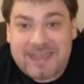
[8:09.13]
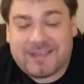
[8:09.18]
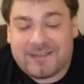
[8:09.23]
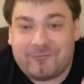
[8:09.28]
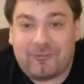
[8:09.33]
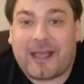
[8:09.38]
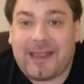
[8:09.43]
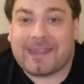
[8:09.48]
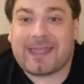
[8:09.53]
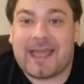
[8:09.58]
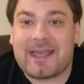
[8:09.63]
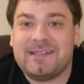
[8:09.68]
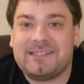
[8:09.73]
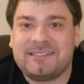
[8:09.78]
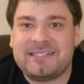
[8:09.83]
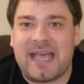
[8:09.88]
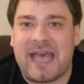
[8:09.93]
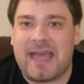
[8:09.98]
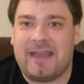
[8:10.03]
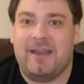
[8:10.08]
like I
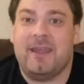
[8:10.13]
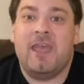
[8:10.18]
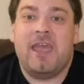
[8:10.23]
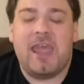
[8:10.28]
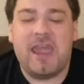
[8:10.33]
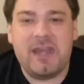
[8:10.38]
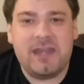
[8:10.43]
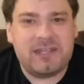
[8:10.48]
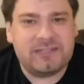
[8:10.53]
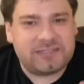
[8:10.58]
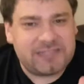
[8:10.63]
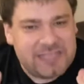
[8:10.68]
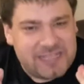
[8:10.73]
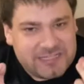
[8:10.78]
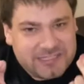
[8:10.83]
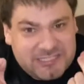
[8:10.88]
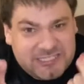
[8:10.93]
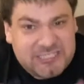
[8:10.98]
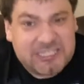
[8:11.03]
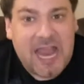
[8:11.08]
said, it is
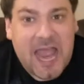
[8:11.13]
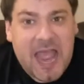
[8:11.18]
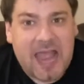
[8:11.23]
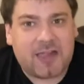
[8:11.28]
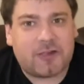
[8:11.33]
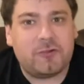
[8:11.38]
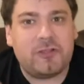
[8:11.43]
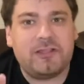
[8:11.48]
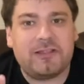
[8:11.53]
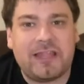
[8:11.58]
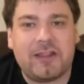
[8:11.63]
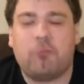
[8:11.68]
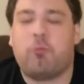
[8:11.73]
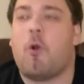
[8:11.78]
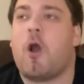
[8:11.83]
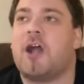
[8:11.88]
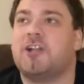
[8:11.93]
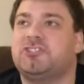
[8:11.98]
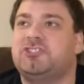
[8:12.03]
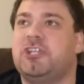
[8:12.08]
exactly like
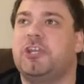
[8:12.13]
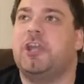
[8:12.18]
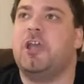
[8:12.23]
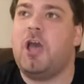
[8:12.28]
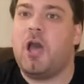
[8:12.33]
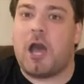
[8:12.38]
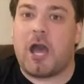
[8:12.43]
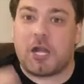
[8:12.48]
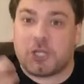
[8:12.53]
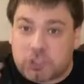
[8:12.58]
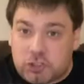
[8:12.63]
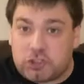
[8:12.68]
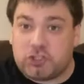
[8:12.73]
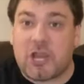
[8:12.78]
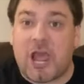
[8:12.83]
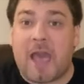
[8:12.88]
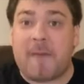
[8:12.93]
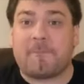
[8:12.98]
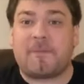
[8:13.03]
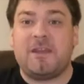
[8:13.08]
watching a
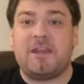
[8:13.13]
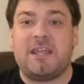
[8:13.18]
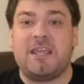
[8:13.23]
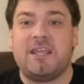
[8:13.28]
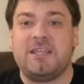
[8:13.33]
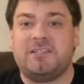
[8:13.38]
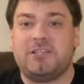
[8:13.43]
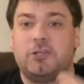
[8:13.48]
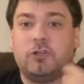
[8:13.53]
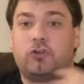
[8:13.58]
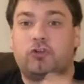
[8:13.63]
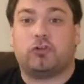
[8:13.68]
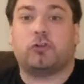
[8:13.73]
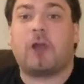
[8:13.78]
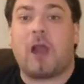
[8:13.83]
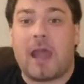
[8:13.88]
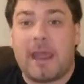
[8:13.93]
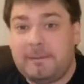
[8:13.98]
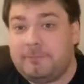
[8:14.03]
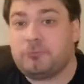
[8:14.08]
Japanese
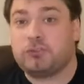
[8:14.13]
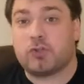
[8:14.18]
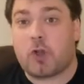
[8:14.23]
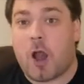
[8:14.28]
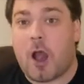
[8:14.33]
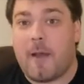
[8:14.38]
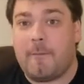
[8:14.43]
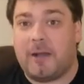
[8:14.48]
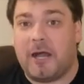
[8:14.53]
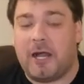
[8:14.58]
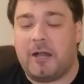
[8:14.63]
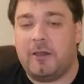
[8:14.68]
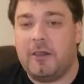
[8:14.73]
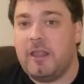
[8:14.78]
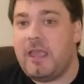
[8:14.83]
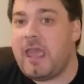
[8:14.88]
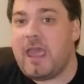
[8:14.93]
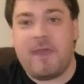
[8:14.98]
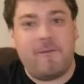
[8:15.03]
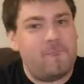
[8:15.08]
crime drama,
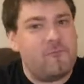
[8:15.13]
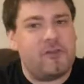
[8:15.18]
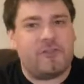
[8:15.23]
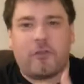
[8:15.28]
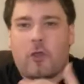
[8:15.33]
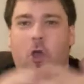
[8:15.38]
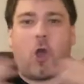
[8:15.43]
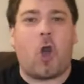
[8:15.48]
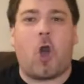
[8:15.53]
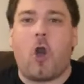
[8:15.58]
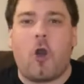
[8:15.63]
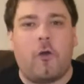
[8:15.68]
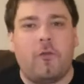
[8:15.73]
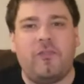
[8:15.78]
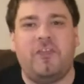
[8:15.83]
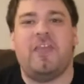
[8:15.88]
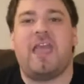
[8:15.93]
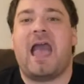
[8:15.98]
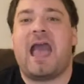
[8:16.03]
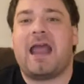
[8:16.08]
and with all
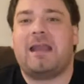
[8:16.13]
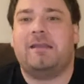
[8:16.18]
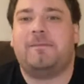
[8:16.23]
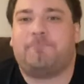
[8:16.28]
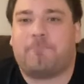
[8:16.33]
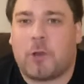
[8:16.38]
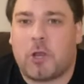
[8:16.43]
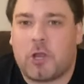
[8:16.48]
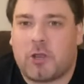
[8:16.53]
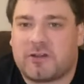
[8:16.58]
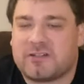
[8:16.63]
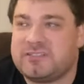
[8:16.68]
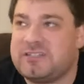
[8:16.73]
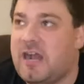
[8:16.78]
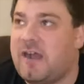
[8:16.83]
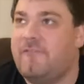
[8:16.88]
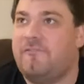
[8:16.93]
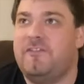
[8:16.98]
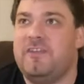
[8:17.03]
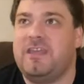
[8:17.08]
the added perks
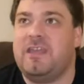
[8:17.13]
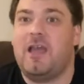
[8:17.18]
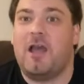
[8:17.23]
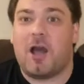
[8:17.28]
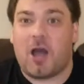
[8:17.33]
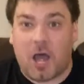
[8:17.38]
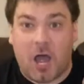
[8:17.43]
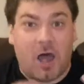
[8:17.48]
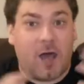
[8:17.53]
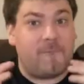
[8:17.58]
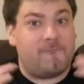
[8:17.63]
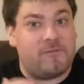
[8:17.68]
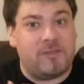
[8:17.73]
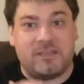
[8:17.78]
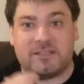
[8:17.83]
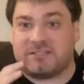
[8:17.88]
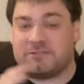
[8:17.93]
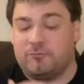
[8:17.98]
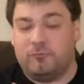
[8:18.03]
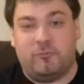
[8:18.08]
of the
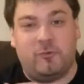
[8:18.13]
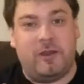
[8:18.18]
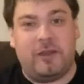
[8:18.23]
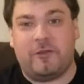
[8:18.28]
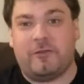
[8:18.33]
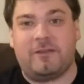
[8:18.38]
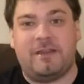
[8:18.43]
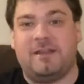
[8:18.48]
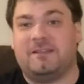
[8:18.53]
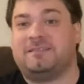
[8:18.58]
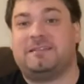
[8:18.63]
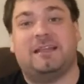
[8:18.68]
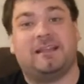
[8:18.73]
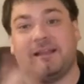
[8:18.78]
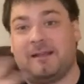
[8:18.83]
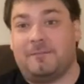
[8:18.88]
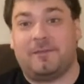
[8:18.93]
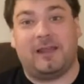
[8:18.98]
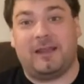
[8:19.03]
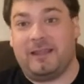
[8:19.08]
obvious weirdness that
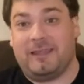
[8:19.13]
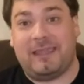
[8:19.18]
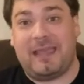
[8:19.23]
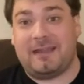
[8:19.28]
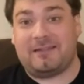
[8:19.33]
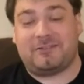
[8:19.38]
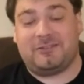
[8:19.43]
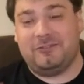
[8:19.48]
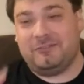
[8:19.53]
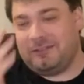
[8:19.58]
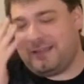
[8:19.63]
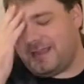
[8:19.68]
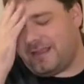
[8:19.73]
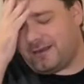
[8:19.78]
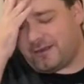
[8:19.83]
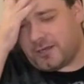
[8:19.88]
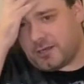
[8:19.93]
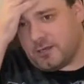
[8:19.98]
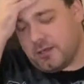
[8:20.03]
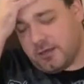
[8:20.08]
I'm gonna get to
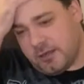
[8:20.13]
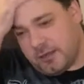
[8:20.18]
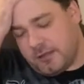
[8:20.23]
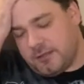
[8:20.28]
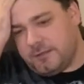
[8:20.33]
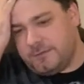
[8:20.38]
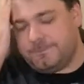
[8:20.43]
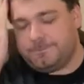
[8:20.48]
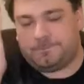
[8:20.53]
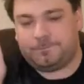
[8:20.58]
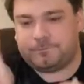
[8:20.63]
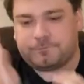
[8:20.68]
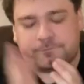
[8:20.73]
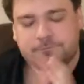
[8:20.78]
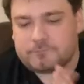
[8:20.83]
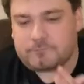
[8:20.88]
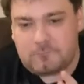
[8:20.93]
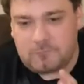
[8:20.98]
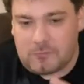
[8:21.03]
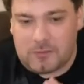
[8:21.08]
later.
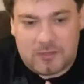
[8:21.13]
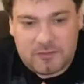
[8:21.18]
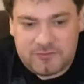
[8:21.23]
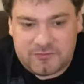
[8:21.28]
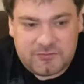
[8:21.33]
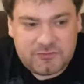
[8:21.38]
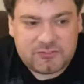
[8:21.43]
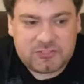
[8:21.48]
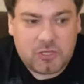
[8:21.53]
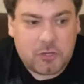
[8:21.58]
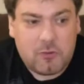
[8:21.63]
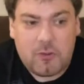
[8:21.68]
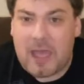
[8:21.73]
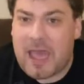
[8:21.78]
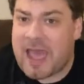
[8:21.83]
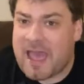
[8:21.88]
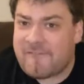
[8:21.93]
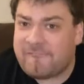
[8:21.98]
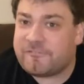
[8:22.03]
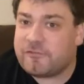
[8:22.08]
So
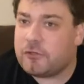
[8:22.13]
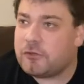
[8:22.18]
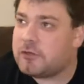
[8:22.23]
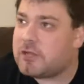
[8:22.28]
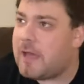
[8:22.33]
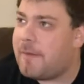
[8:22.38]
after